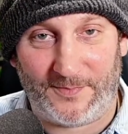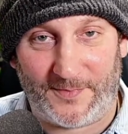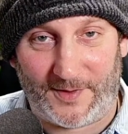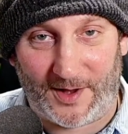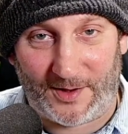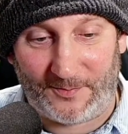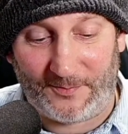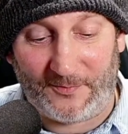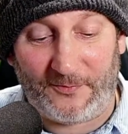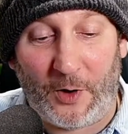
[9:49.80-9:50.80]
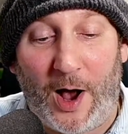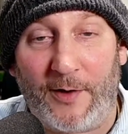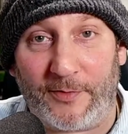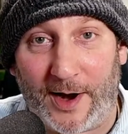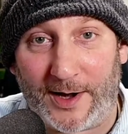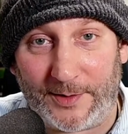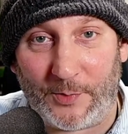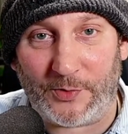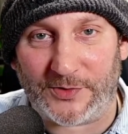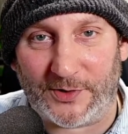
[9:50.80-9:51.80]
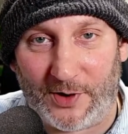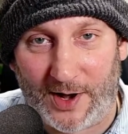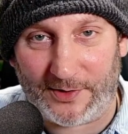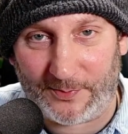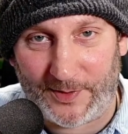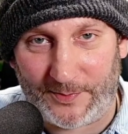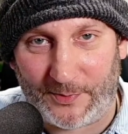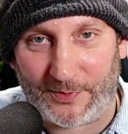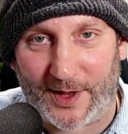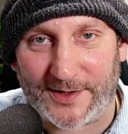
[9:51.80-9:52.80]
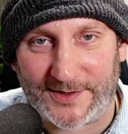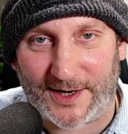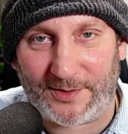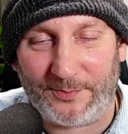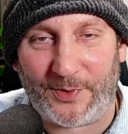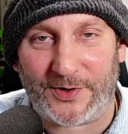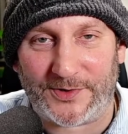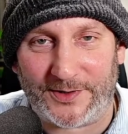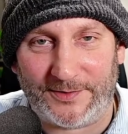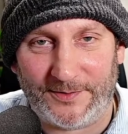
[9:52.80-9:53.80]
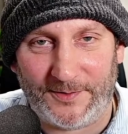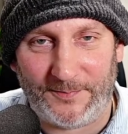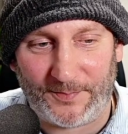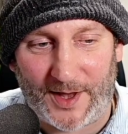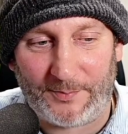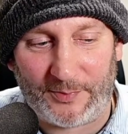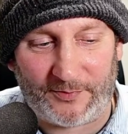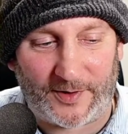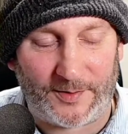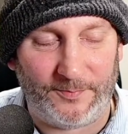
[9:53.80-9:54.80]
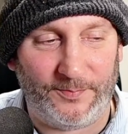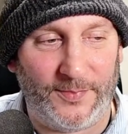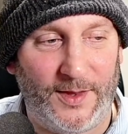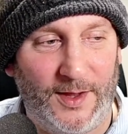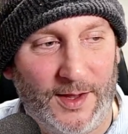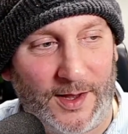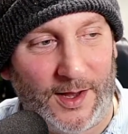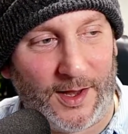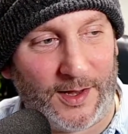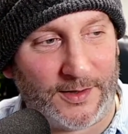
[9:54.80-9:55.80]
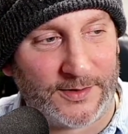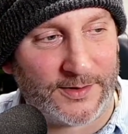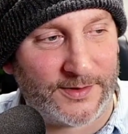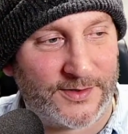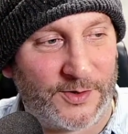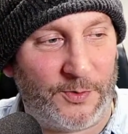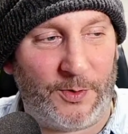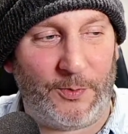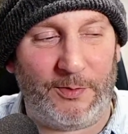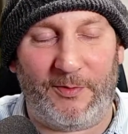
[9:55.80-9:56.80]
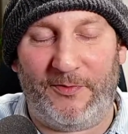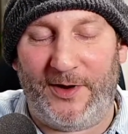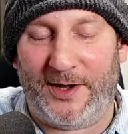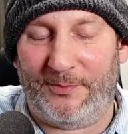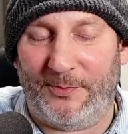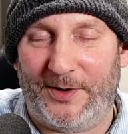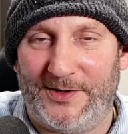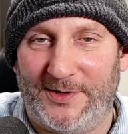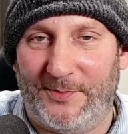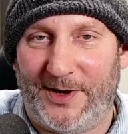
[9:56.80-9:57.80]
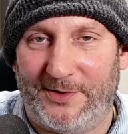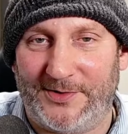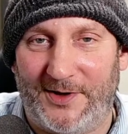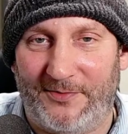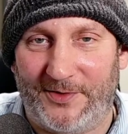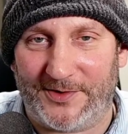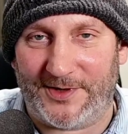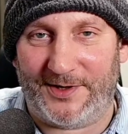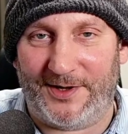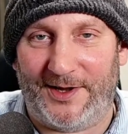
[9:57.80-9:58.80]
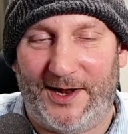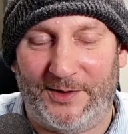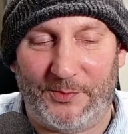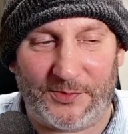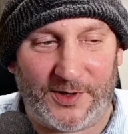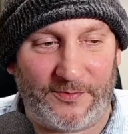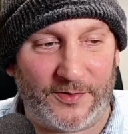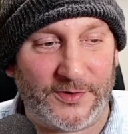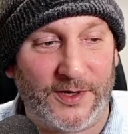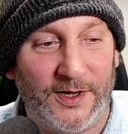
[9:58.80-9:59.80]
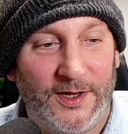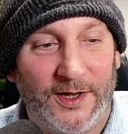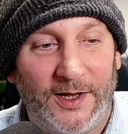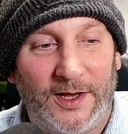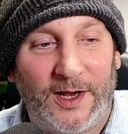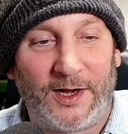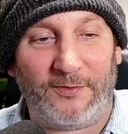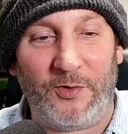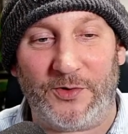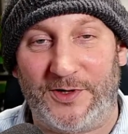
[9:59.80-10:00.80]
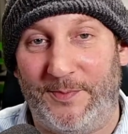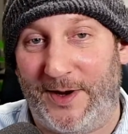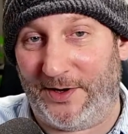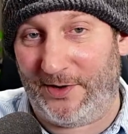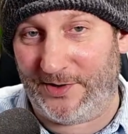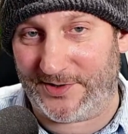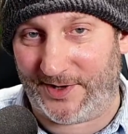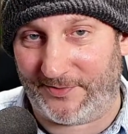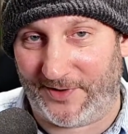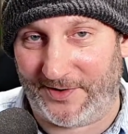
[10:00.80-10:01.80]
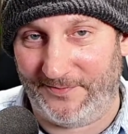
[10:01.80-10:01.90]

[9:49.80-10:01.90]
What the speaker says: other animals or other people, that second person empathy. And so we were feeling when someone else suffers and the animal suffers. And of course, it made her suffer.